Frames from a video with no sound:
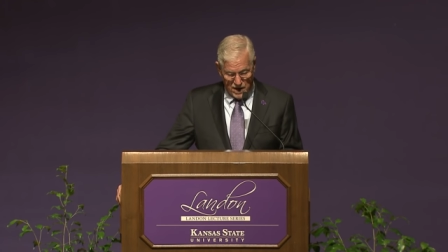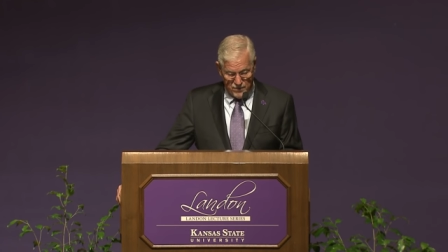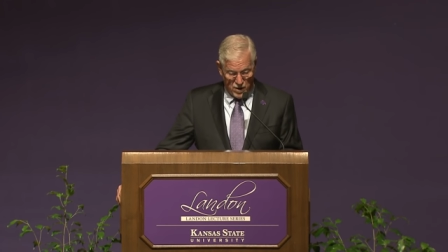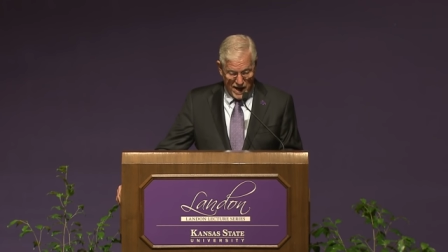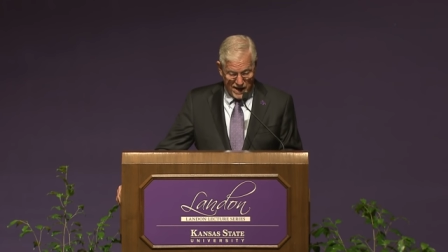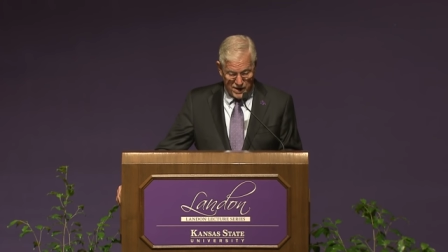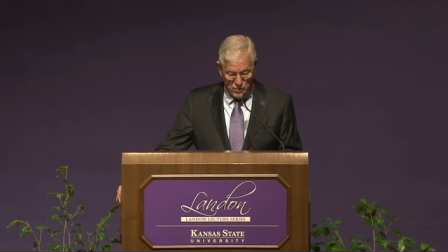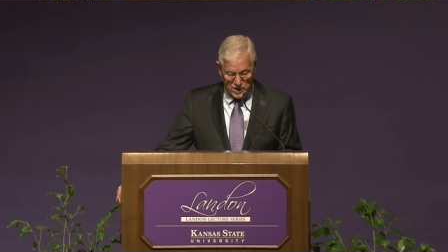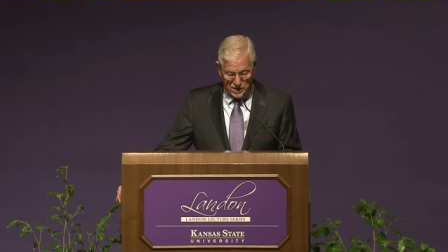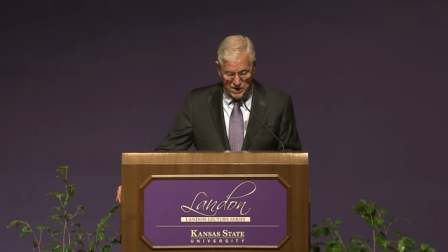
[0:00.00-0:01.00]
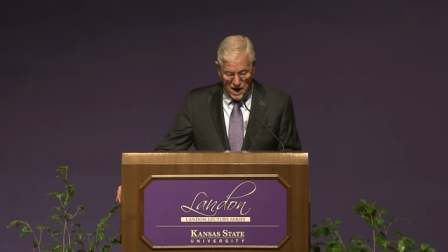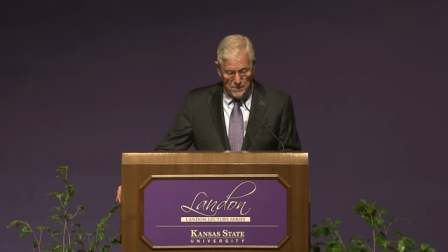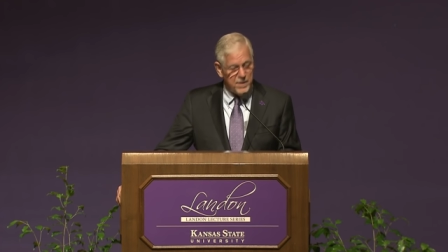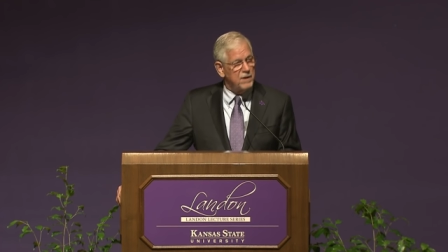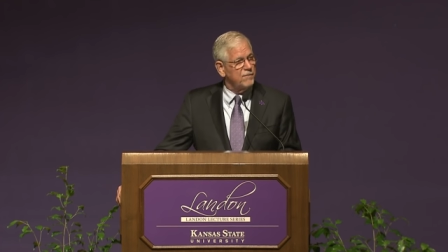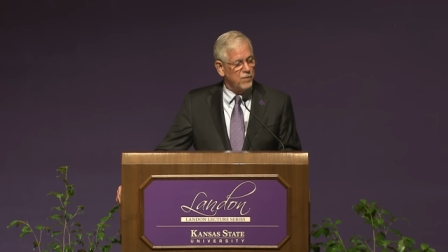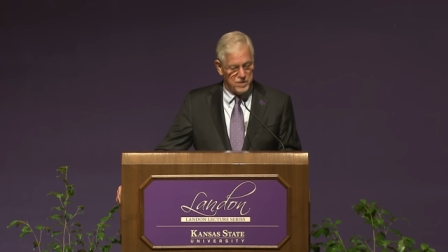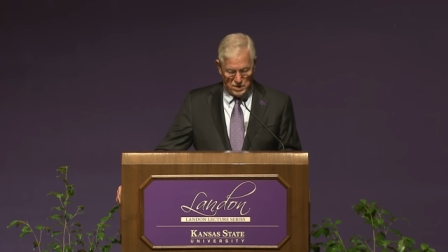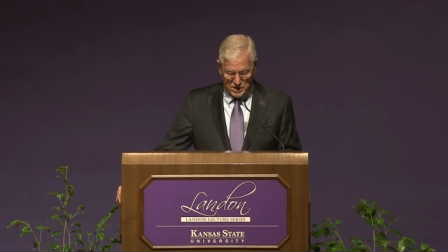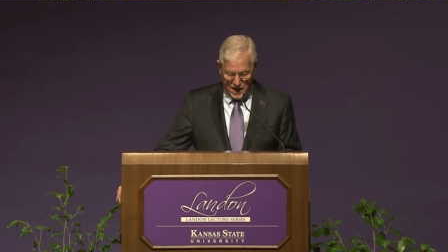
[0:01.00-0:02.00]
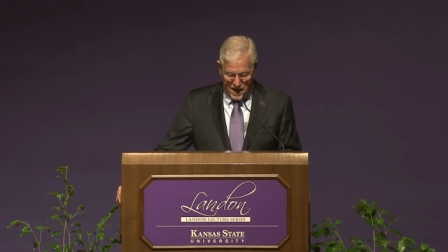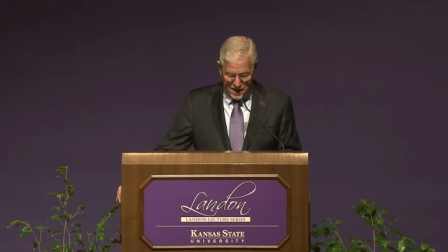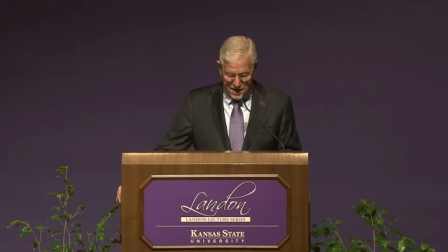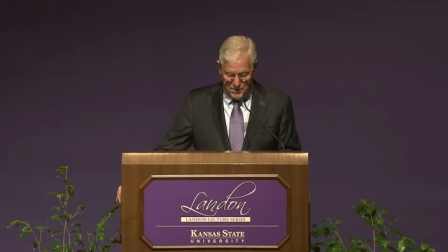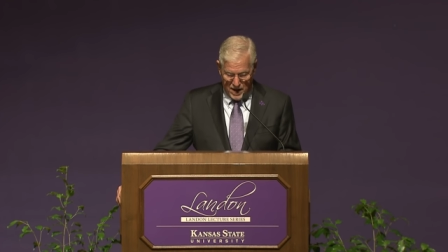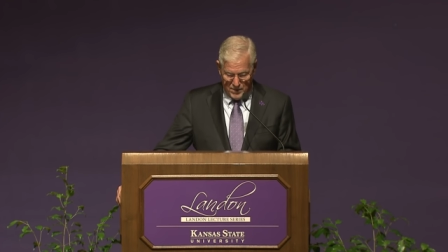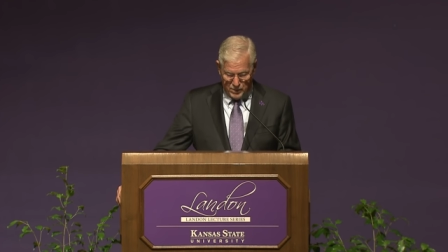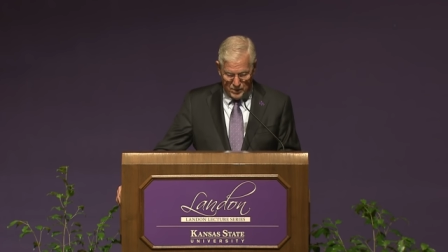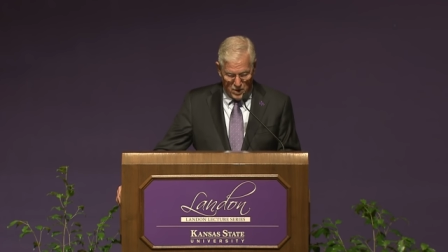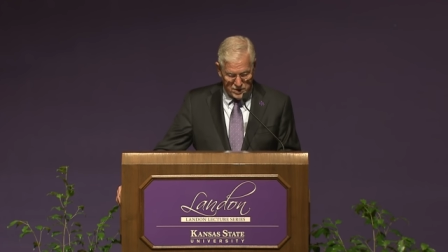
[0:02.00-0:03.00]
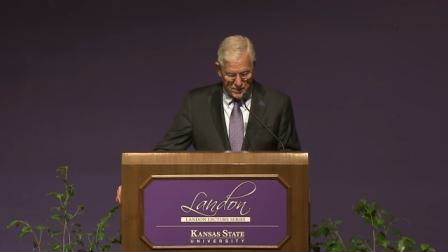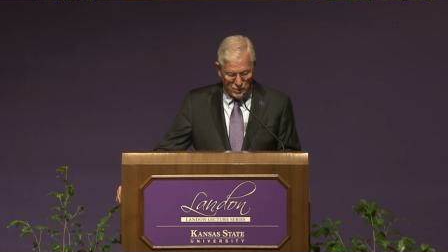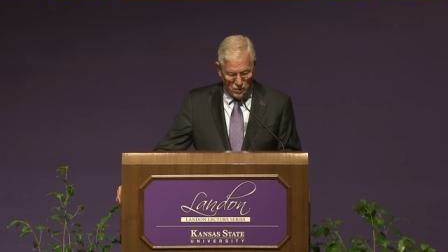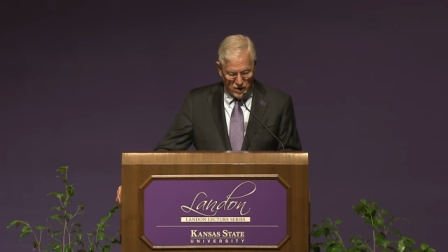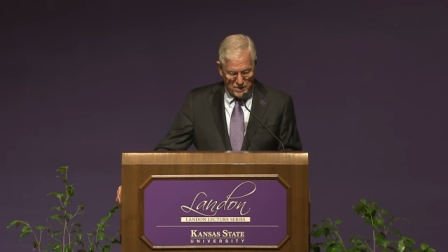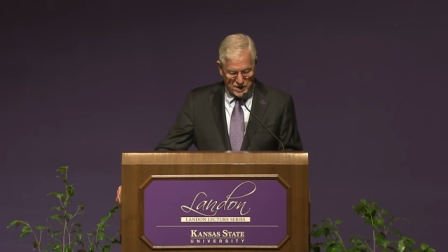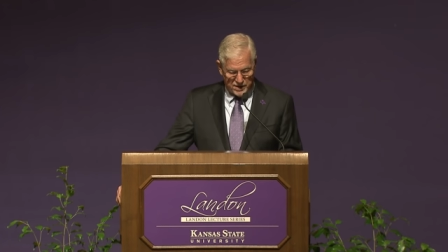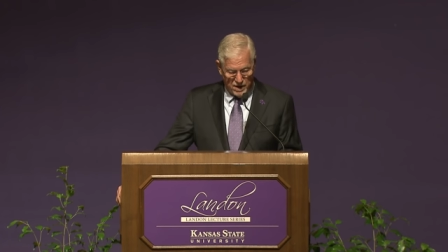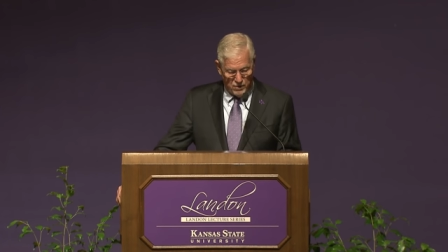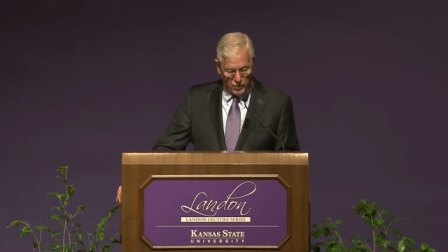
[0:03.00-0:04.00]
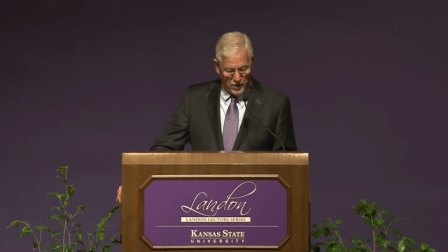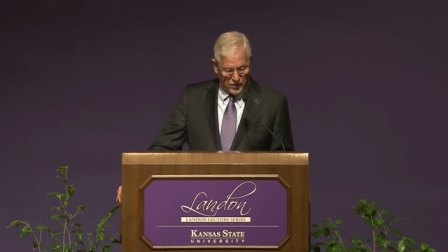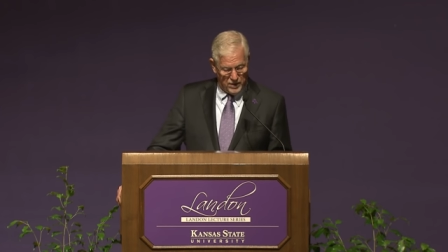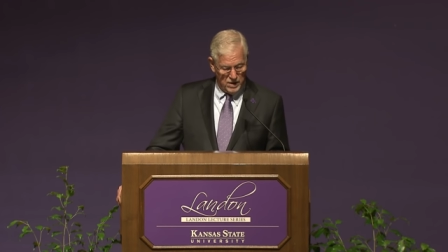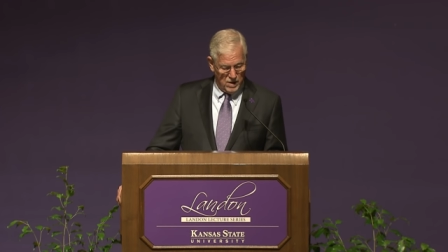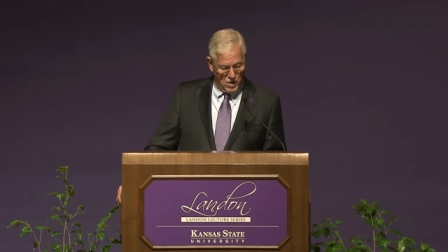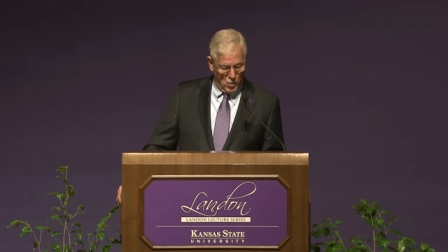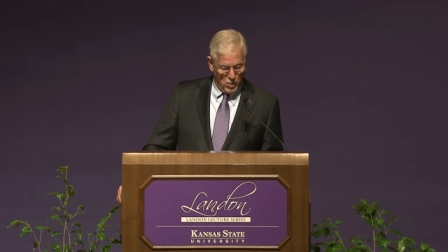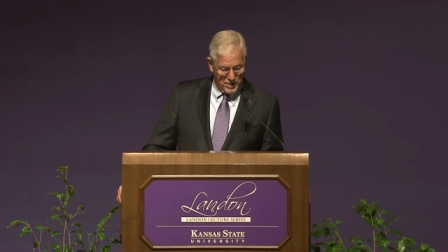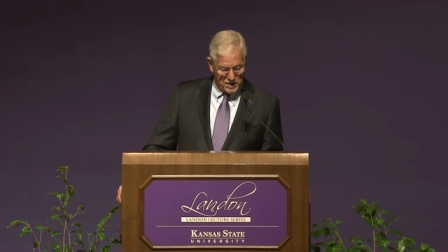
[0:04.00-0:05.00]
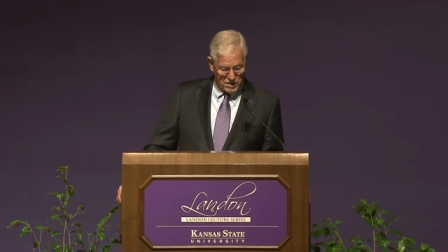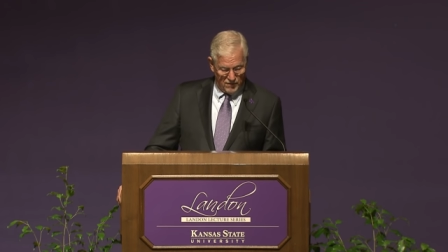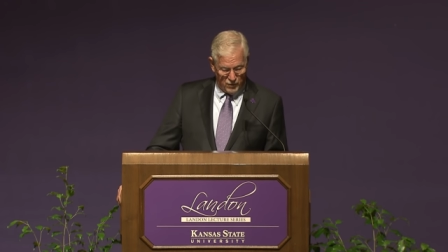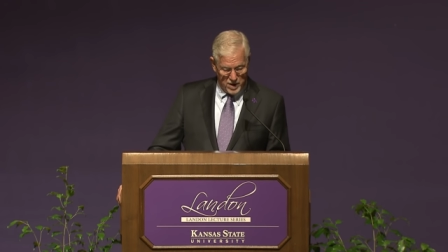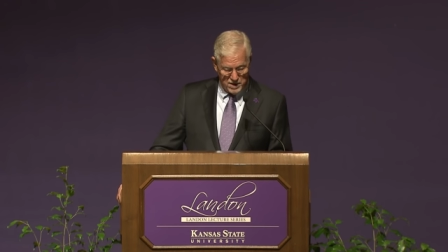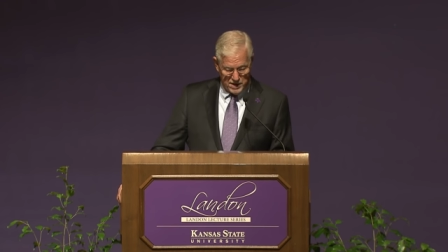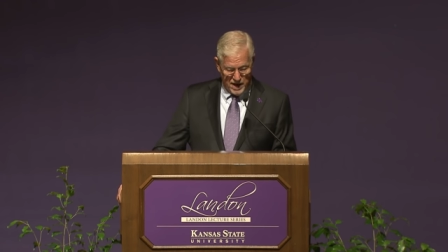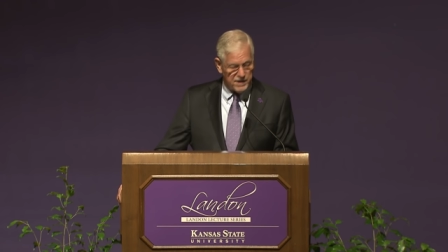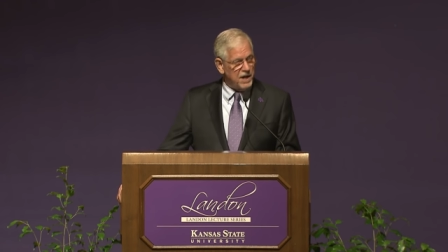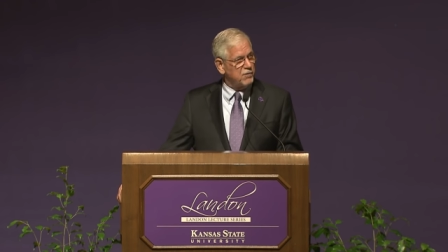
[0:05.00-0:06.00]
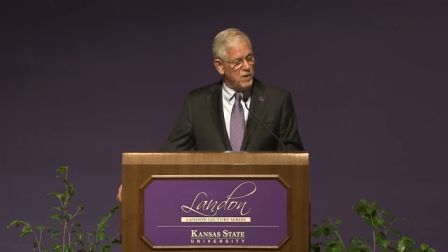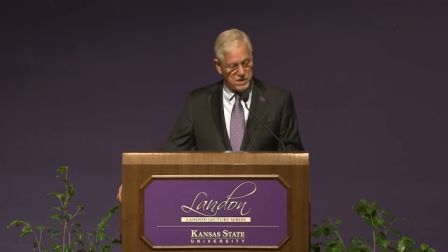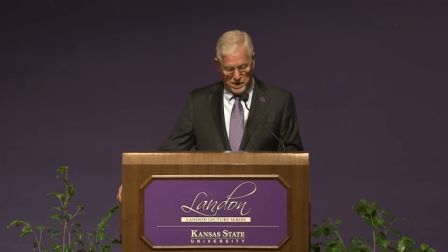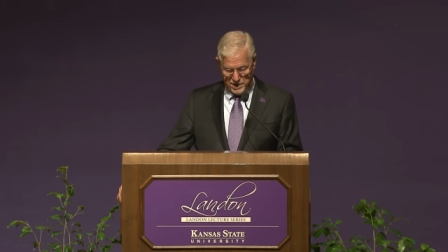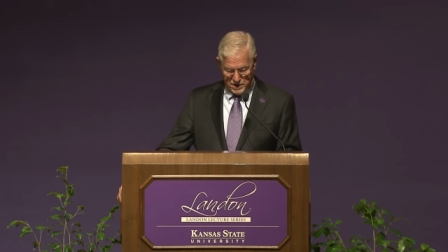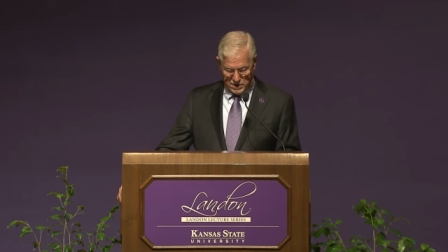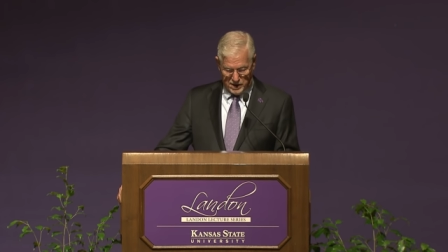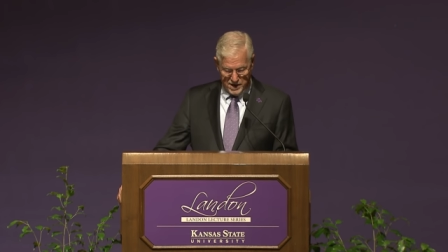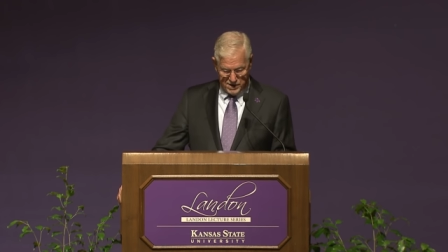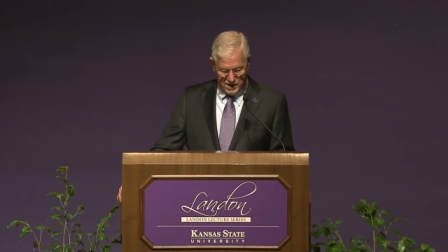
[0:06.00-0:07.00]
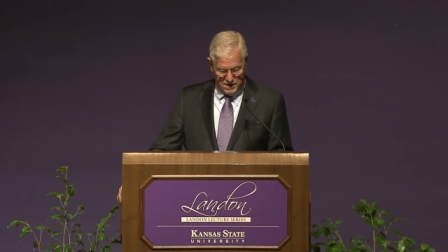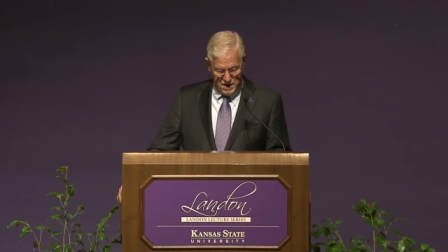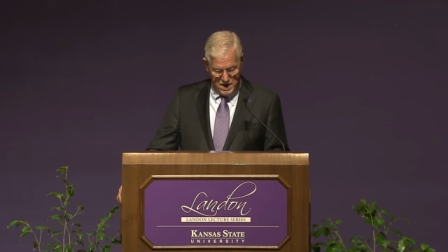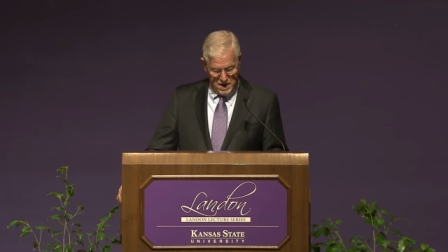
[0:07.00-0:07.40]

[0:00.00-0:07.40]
Governor Landon was a champion for society by proposing programs that dealt with women's suffrage, antitrust legislation,